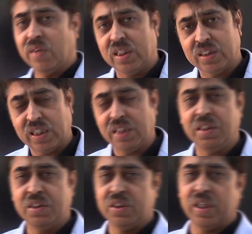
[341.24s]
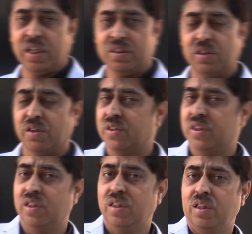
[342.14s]
well as tangential
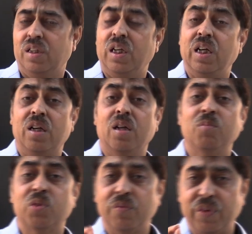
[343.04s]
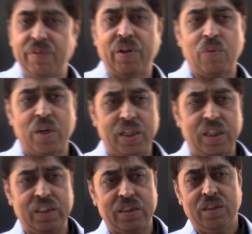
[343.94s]
acceleration in terms of given
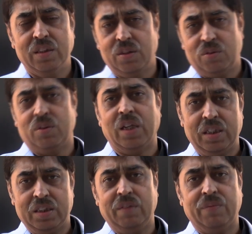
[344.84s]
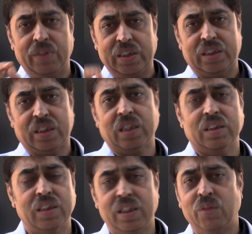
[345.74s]
quantities. So, that is the first
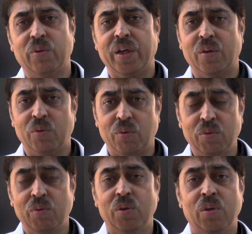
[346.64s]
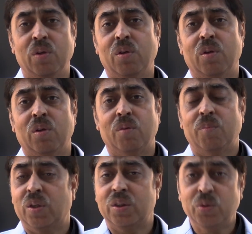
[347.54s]
task that you need to do,
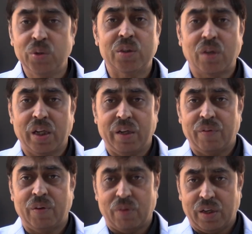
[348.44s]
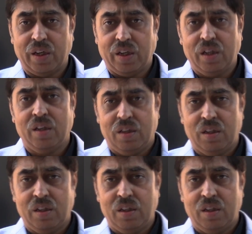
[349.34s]
because u is not a given quantity.